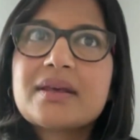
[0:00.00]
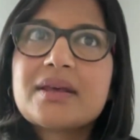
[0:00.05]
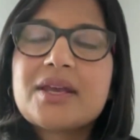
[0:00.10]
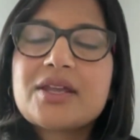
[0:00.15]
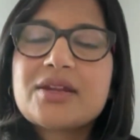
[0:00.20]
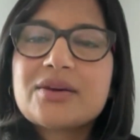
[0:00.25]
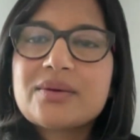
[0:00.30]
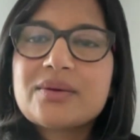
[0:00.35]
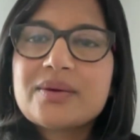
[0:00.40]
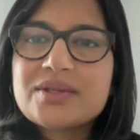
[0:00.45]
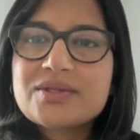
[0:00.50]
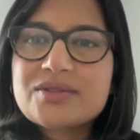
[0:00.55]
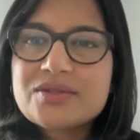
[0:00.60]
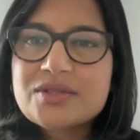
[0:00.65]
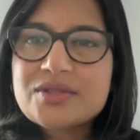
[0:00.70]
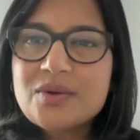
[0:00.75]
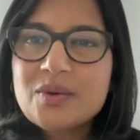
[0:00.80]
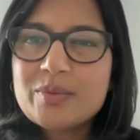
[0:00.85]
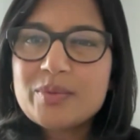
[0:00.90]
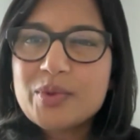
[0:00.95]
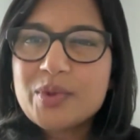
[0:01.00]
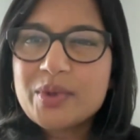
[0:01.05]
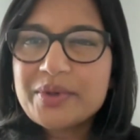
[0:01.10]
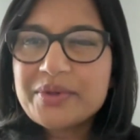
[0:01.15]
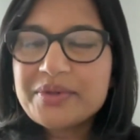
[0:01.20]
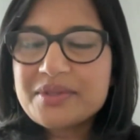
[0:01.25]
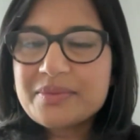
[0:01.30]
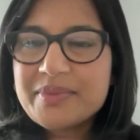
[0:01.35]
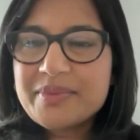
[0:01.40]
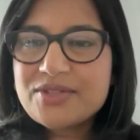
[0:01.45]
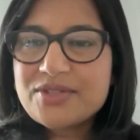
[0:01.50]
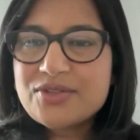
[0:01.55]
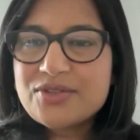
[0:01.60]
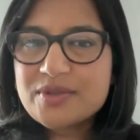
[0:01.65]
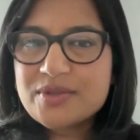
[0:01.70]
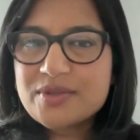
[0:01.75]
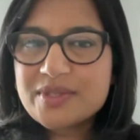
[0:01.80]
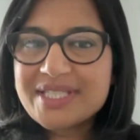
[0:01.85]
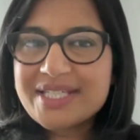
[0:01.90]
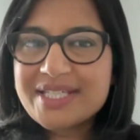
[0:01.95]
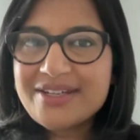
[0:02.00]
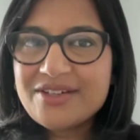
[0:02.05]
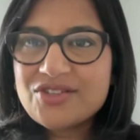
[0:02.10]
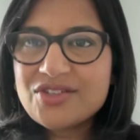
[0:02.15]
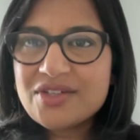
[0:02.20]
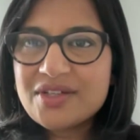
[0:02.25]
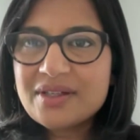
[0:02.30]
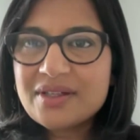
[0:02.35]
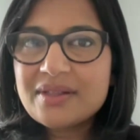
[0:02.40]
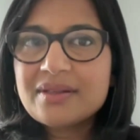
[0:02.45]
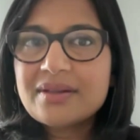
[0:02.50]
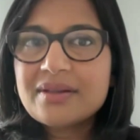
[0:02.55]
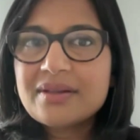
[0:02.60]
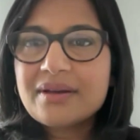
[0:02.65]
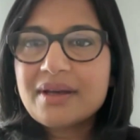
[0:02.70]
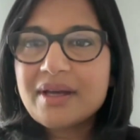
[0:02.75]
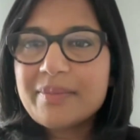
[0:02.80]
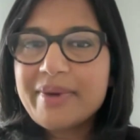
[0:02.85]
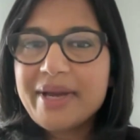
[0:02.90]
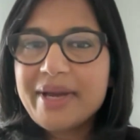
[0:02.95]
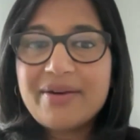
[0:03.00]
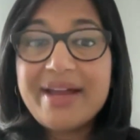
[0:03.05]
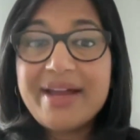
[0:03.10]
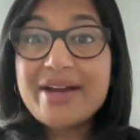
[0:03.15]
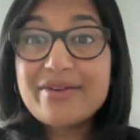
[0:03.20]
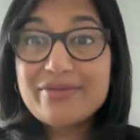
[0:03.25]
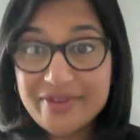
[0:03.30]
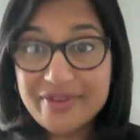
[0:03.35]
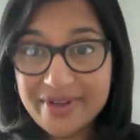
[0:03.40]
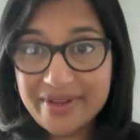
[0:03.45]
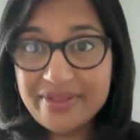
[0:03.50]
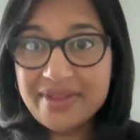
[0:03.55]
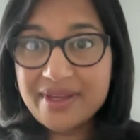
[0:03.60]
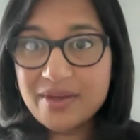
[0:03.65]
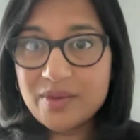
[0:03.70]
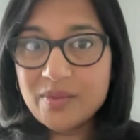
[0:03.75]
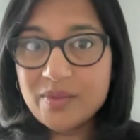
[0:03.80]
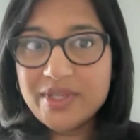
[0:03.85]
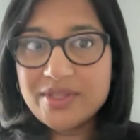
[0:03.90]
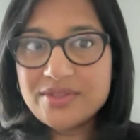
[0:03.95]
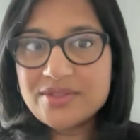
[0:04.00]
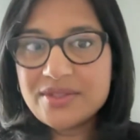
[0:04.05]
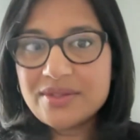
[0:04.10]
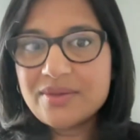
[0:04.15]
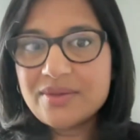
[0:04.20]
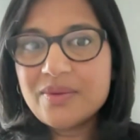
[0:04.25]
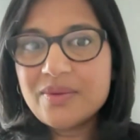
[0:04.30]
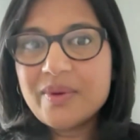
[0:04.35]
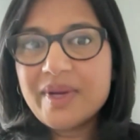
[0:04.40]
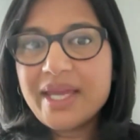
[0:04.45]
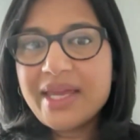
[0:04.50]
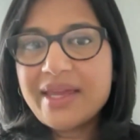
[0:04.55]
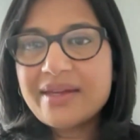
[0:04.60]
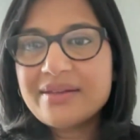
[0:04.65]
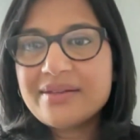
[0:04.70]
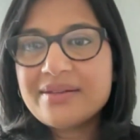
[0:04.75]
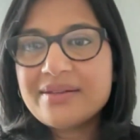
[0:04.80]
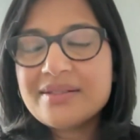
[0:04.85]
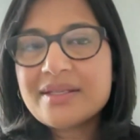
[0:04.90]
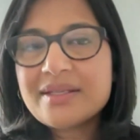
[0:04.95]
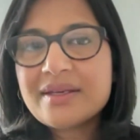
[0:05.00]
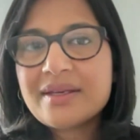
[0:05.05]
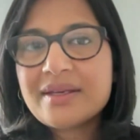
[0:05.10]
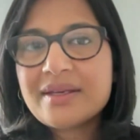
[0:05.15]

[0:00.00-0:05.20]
it's so important to be strategic about everything we do. And